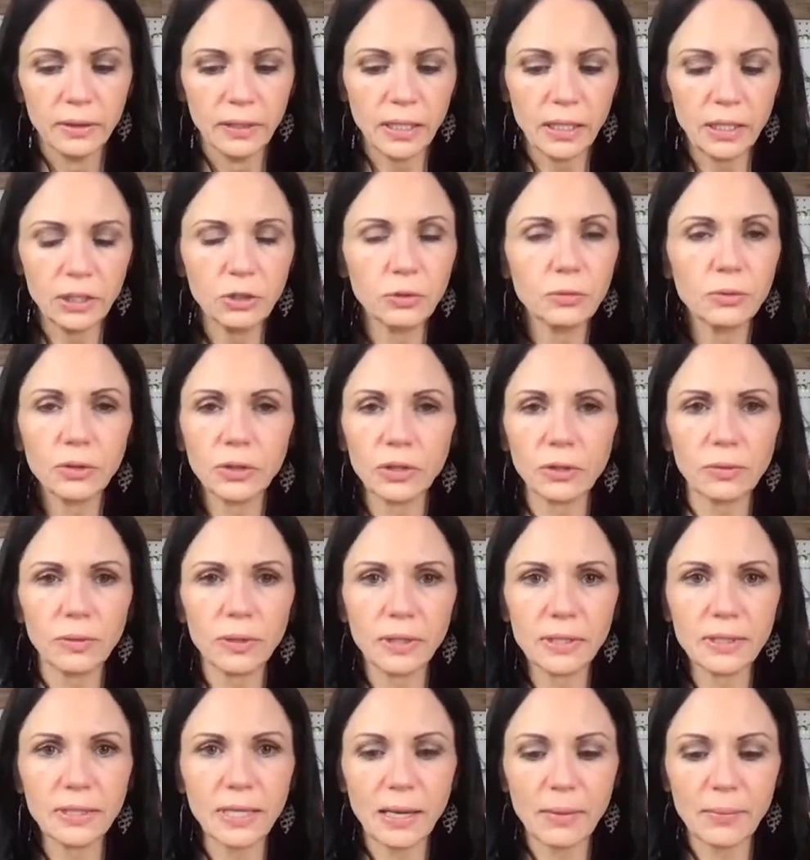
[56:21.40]
and you really want
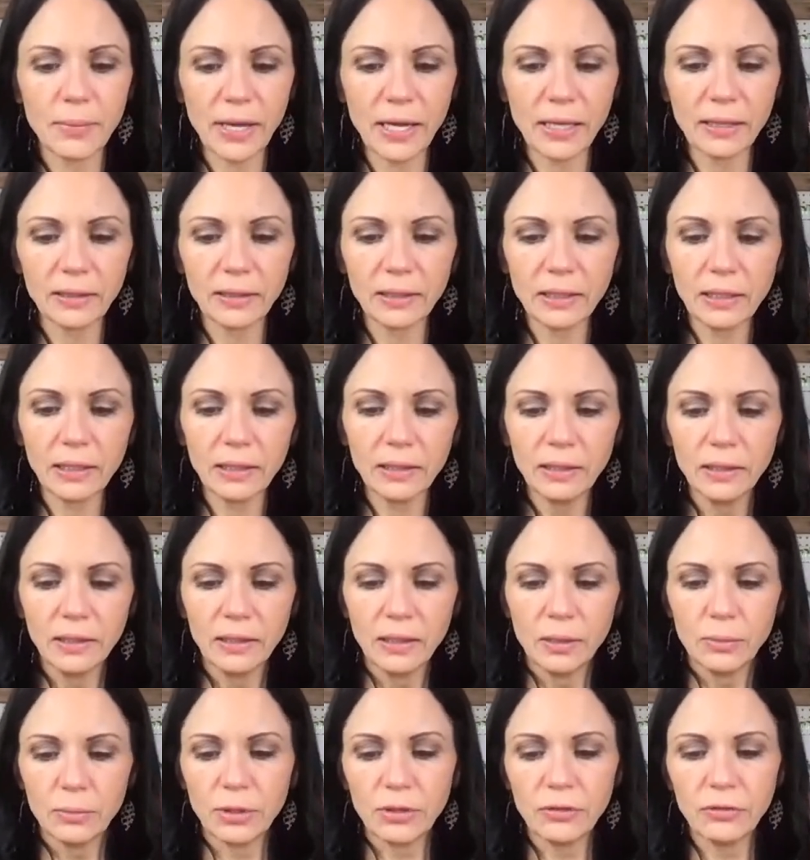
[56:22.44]
it that badly.
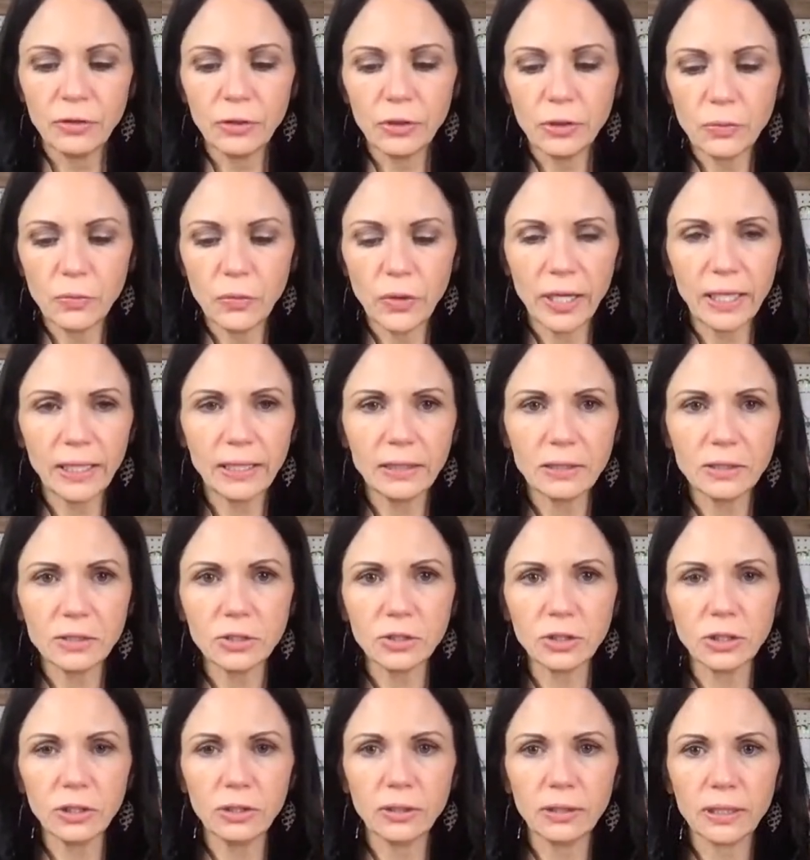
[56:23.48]
But if you can wait until
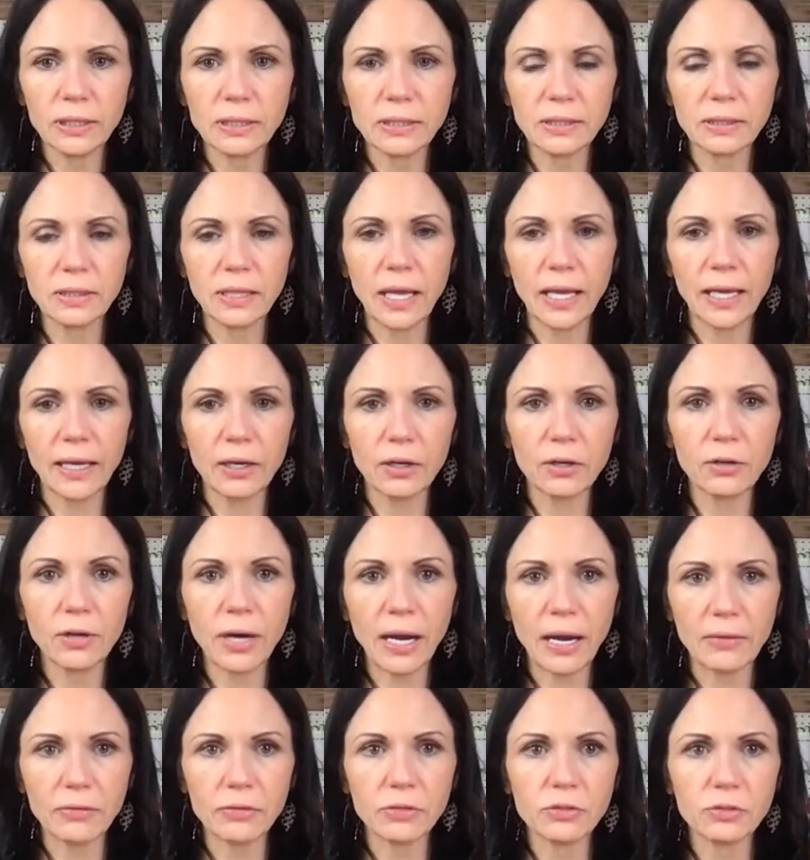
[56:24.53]
you get to like a
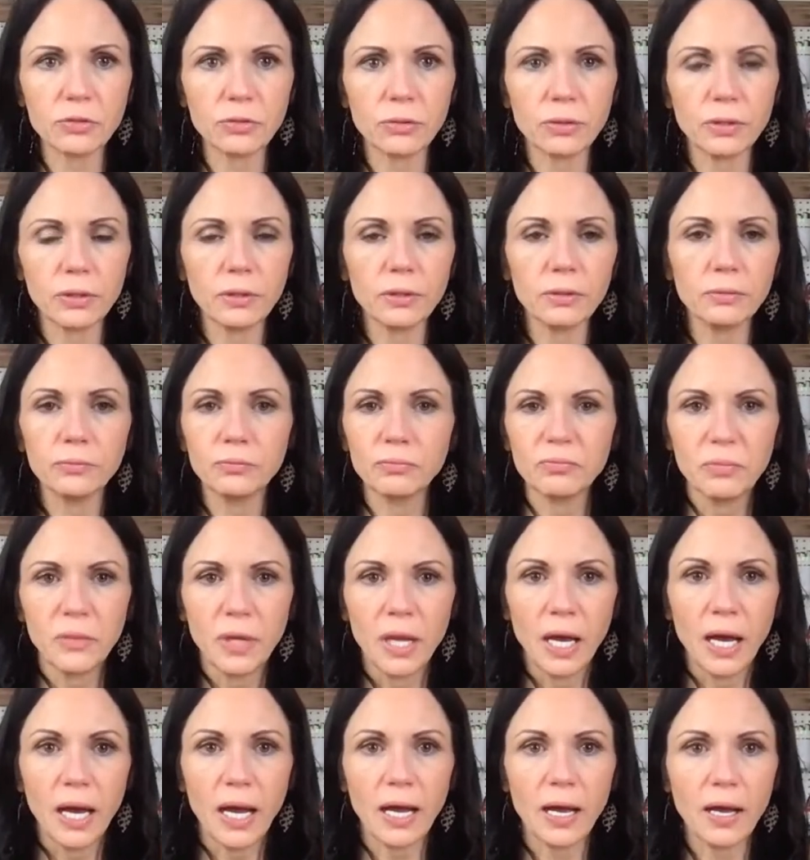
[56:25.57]
craft store,
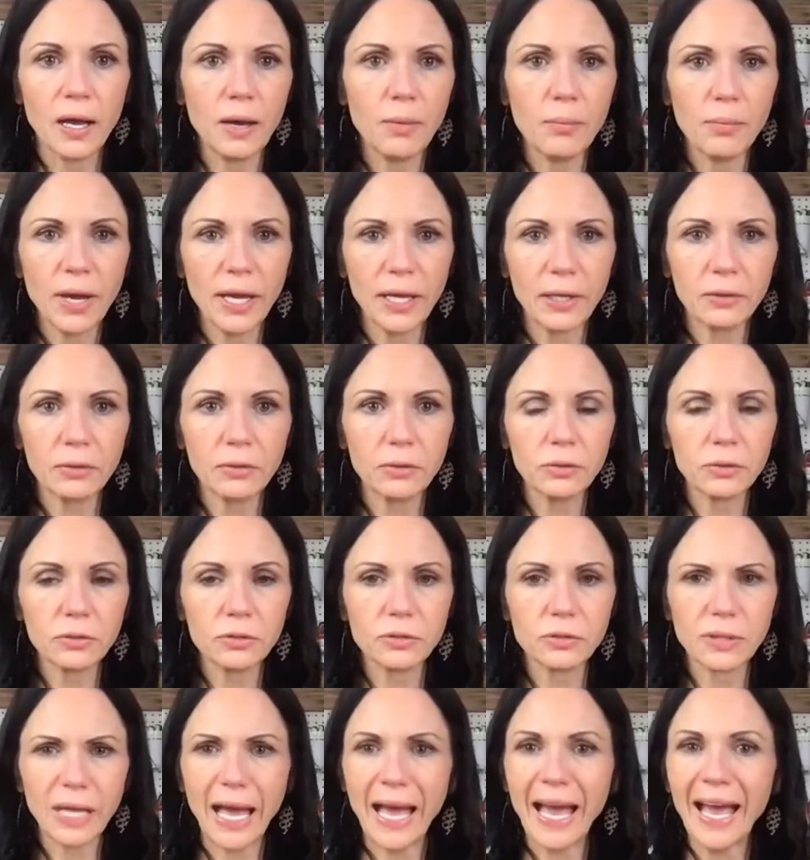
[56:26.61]
uh,
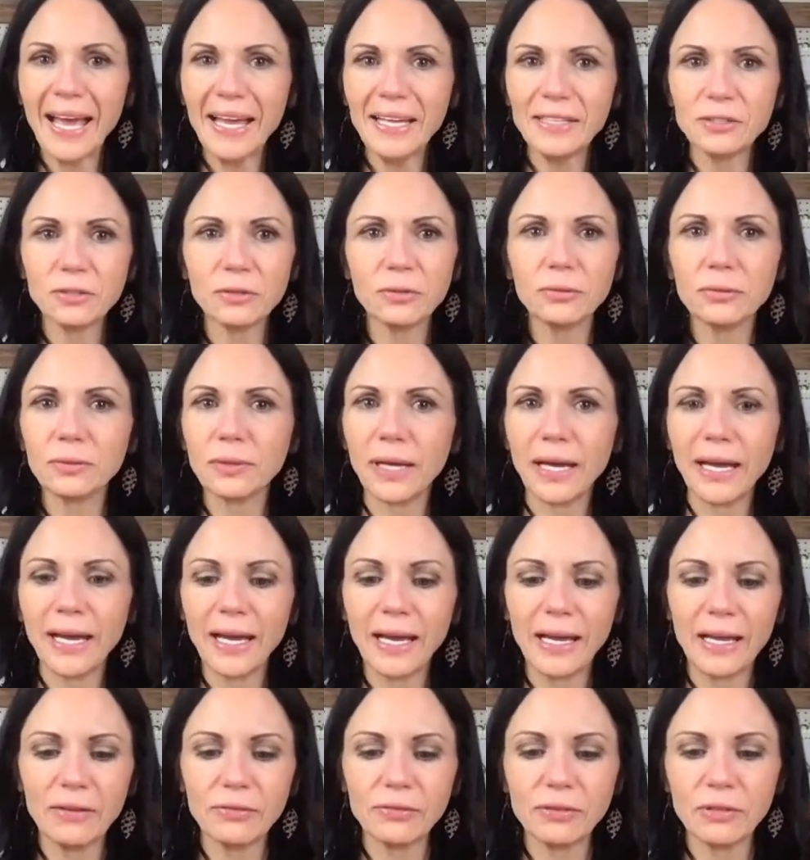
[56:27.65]
Michael's. I don't.
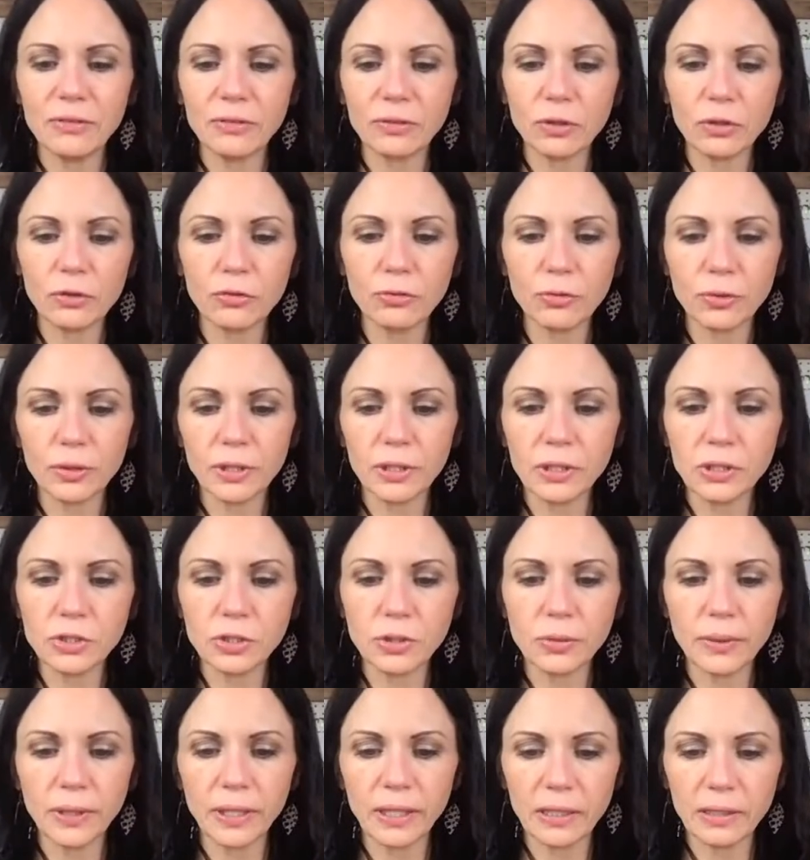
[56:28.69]
I've never looked forward to
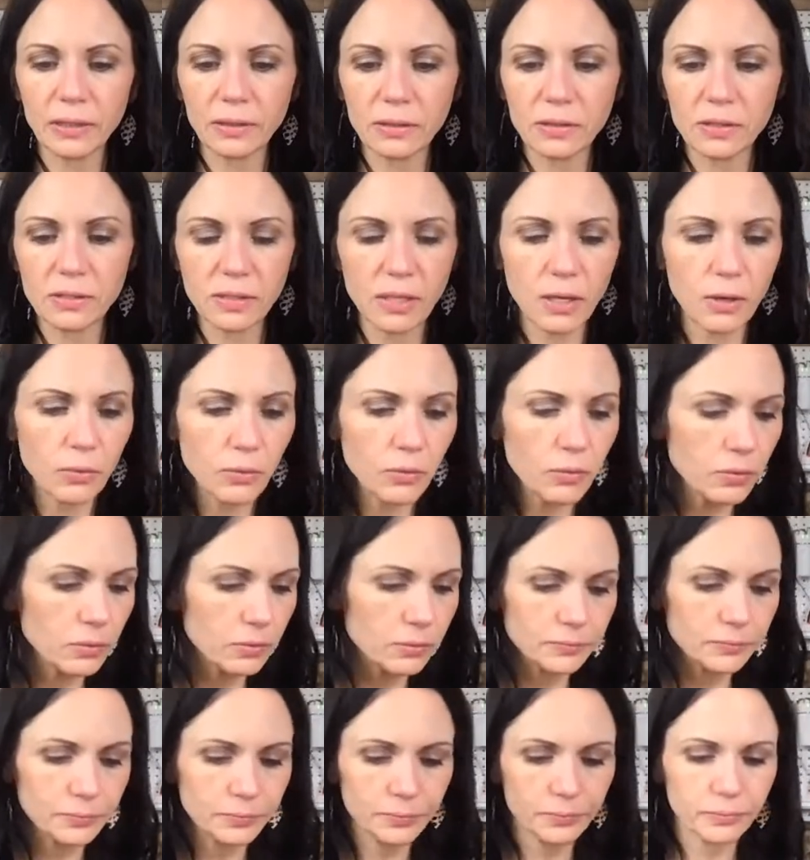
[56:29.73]
Joann's. So ooh,
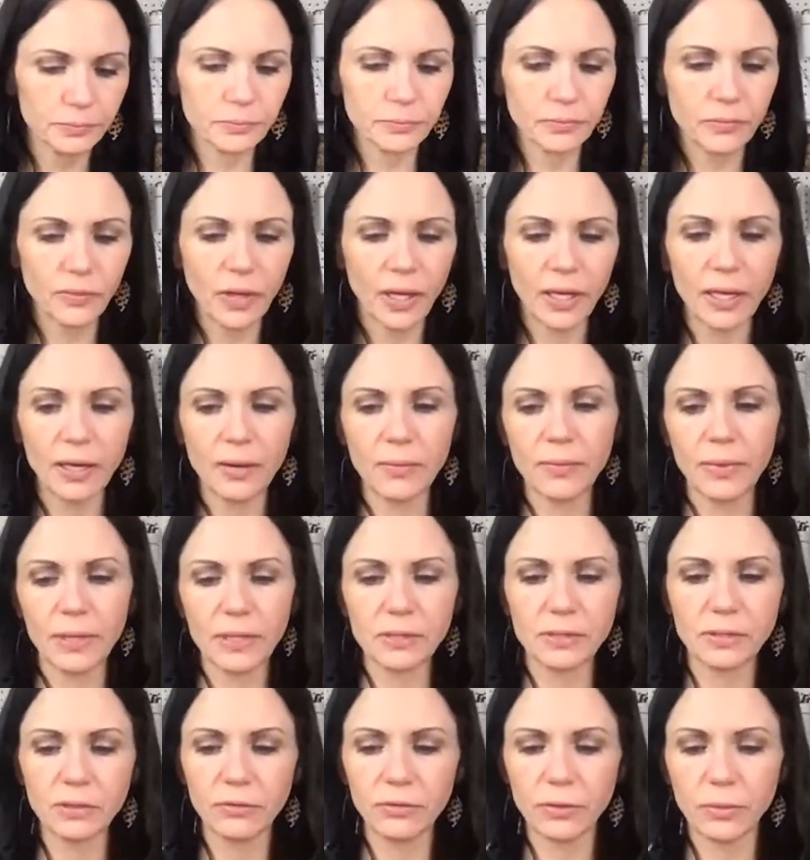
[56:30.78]
I got
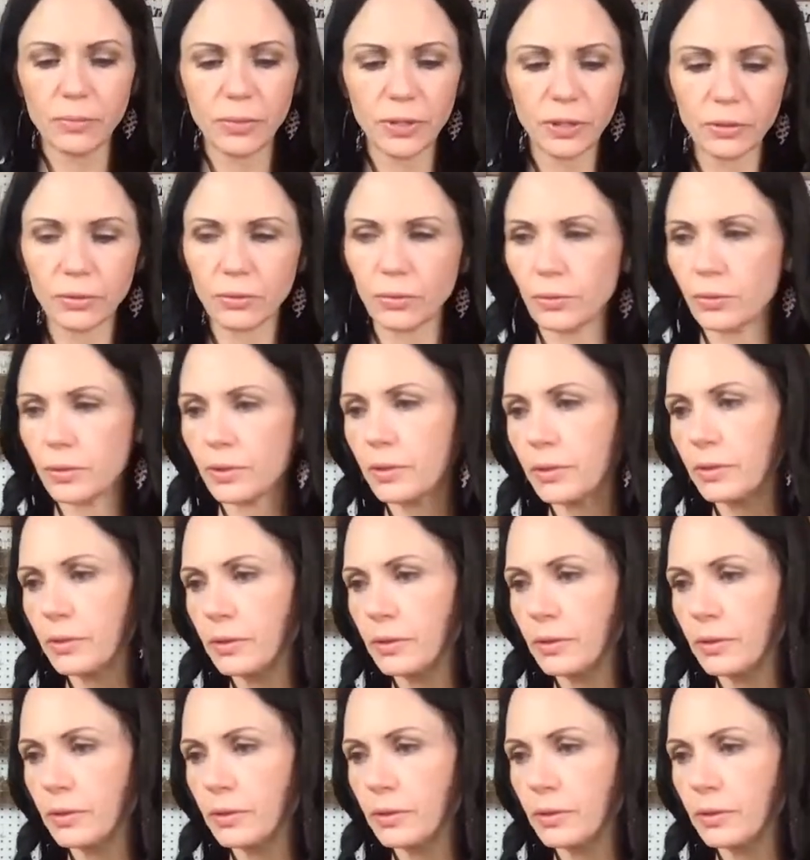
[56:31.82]
myself a big old,